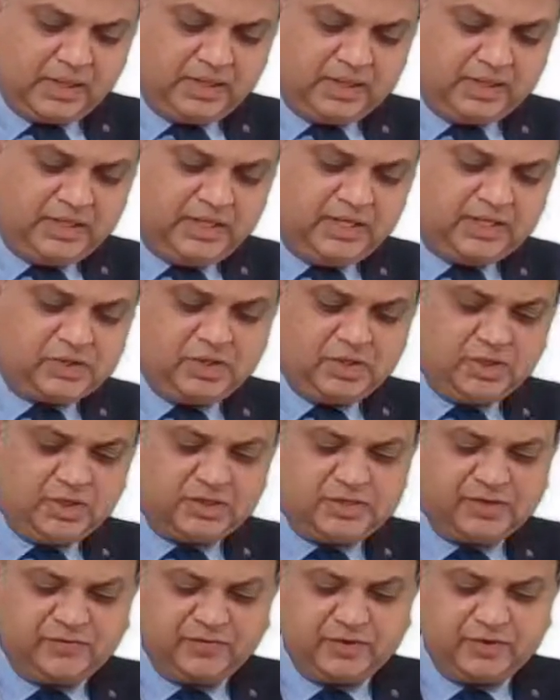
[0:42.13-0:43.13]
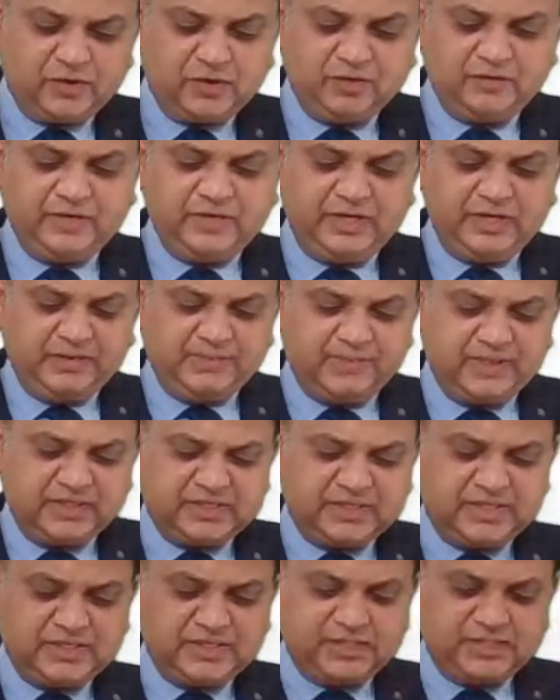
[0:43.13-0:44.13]
Dear students, if at all we replace
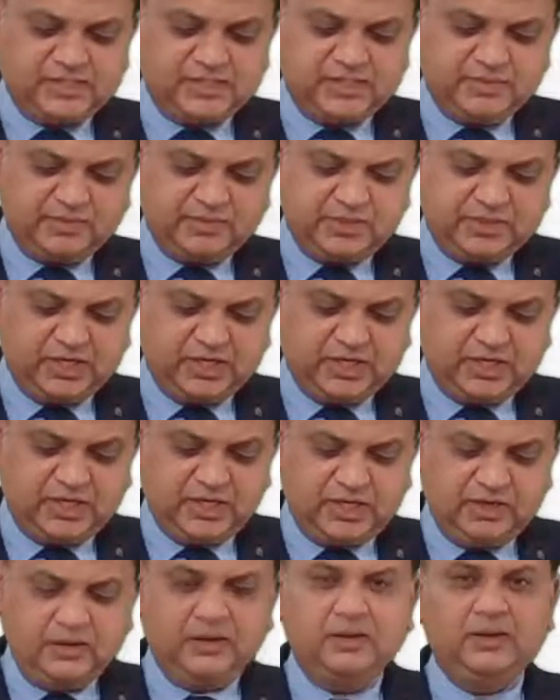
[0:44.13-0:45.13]
existing machinery,